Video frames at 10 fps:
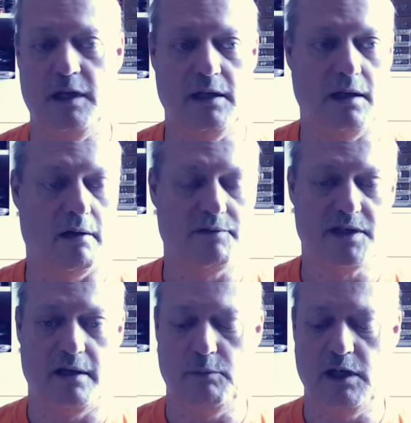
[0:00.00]

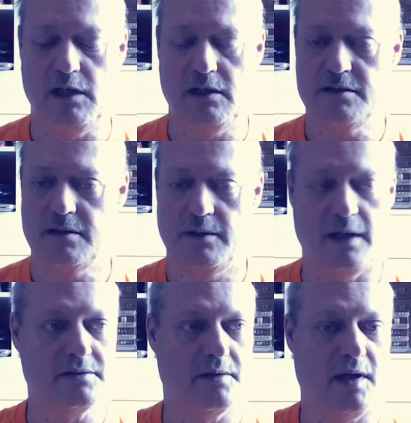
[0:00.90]
off-site meetings,
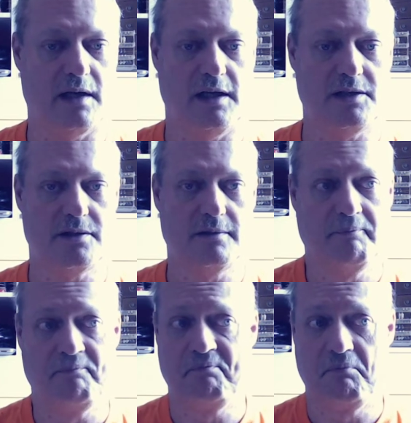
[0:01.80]
things of that nature,
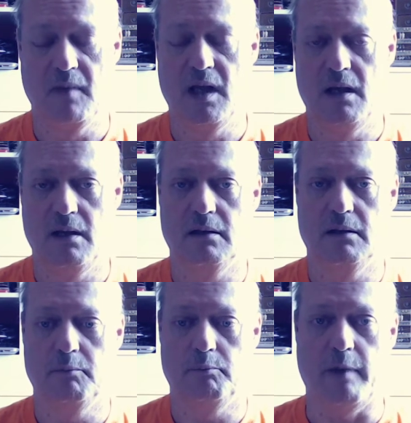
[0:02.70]

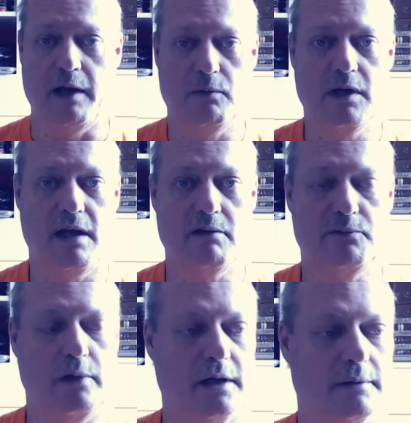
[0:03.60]
might work out
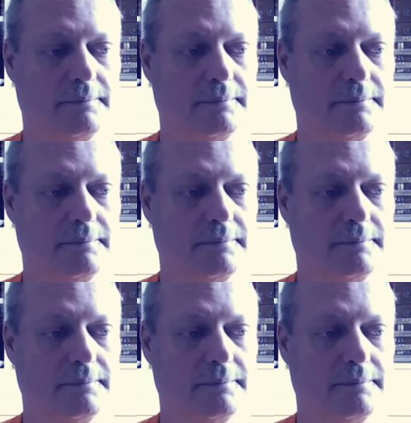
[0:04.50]
for you.